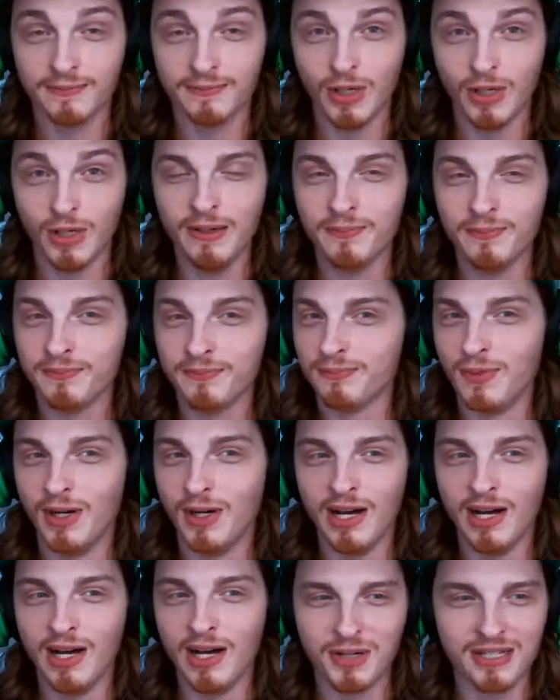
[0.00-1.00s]
Well, we'll
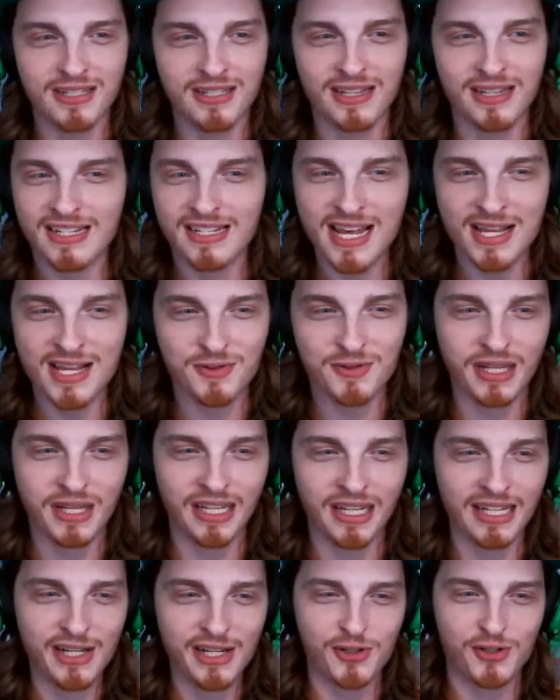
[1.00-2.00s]
have to put it to the test. When the
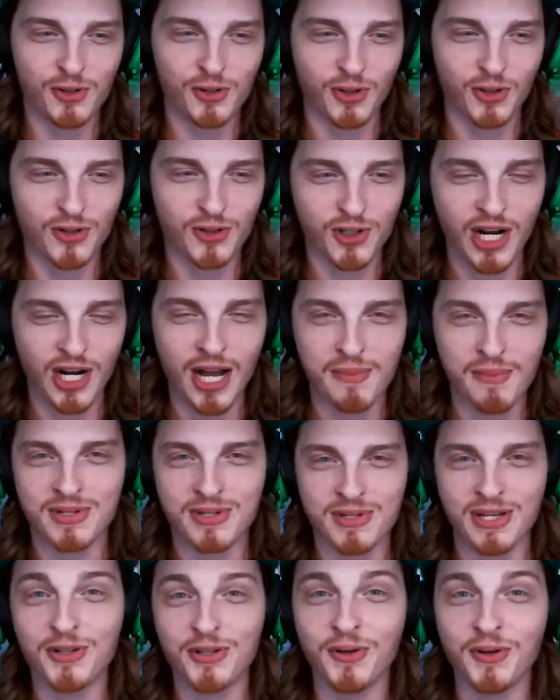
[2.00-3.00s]
Elite controller drops,
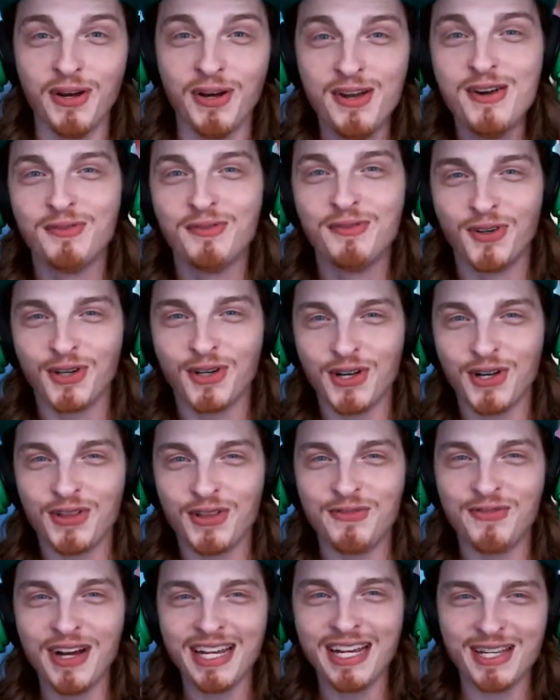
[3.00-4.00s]
I'll do a Fulgar the
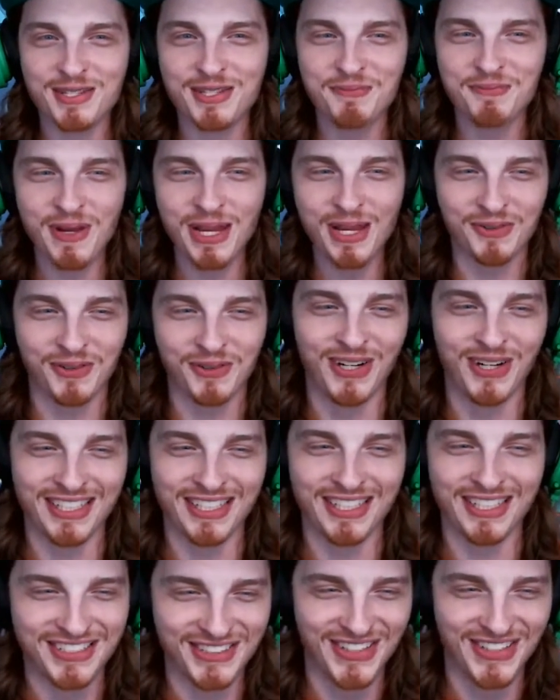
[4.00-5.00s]
Viking speed
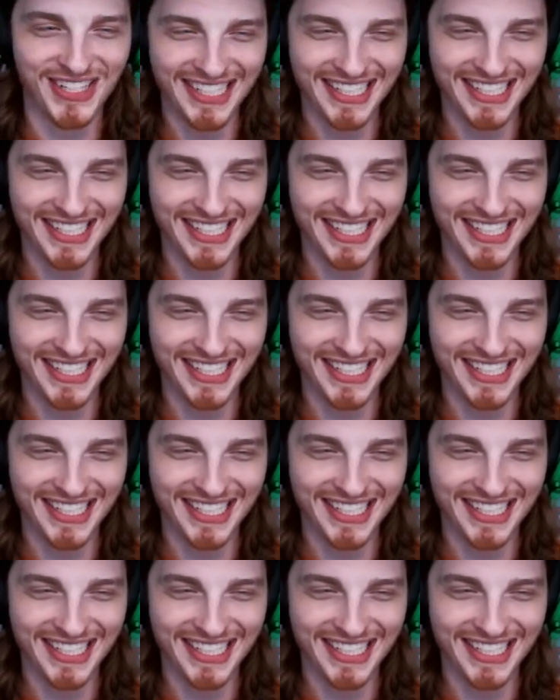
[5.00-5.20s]
run stream.